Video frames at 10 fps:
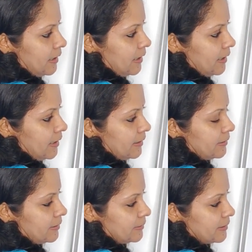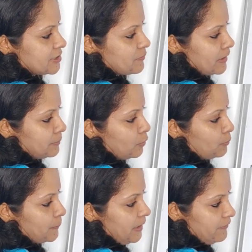and there is one
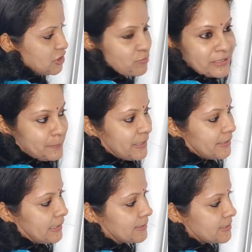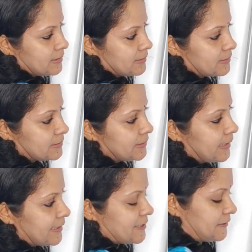more P which will be dealt a little
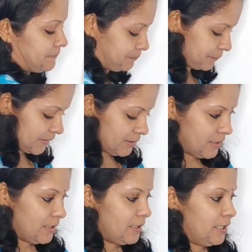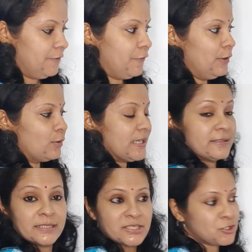later. If you look
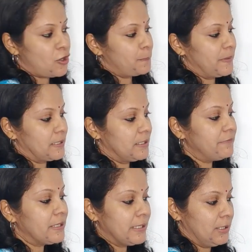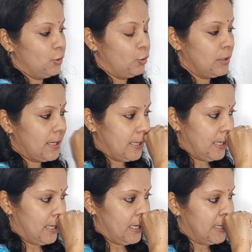at this topic, living alone
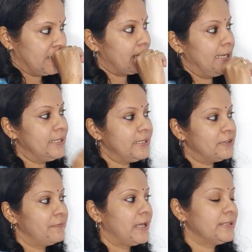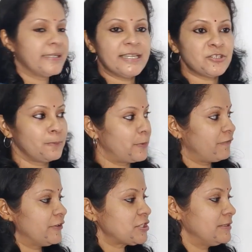and any advantage on
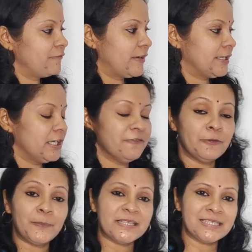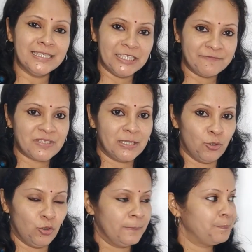professional front, if a person lives
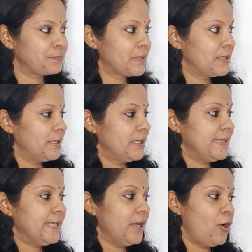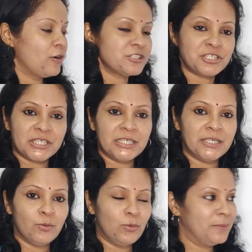alone, he or
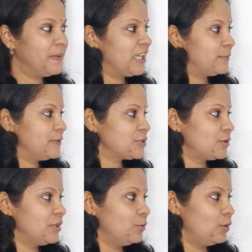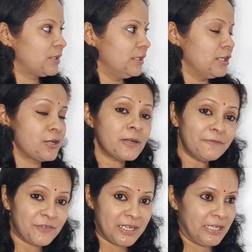she will be able to devote a lot
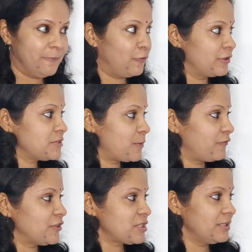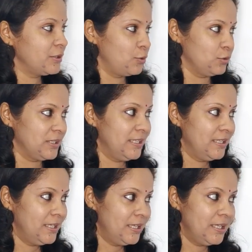of time for his professional growth.
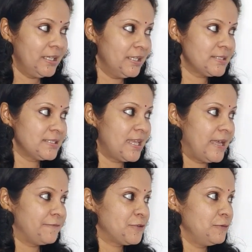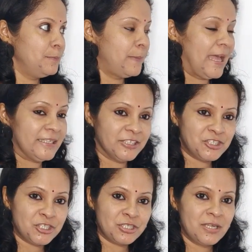He doesn't have to
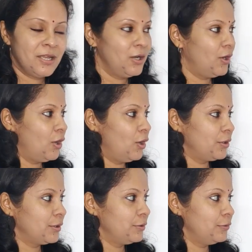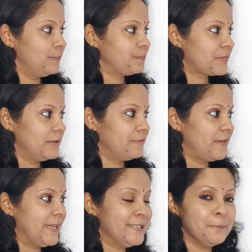manage or
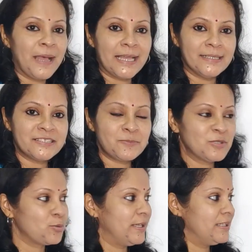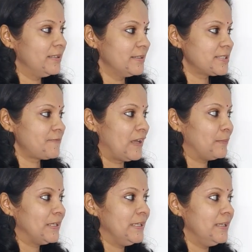find a balance between his
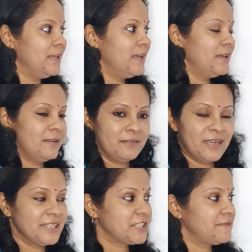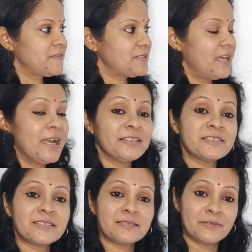family, relatives and
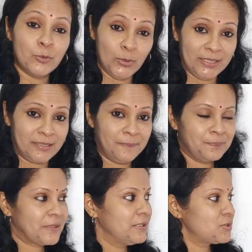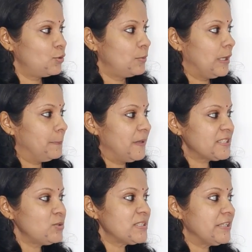his work. So a
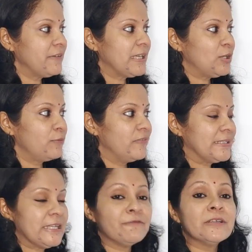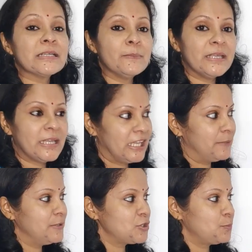person who's living alone will definitely be
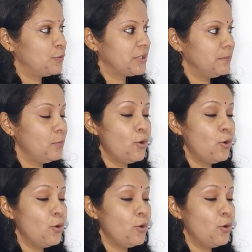able to put in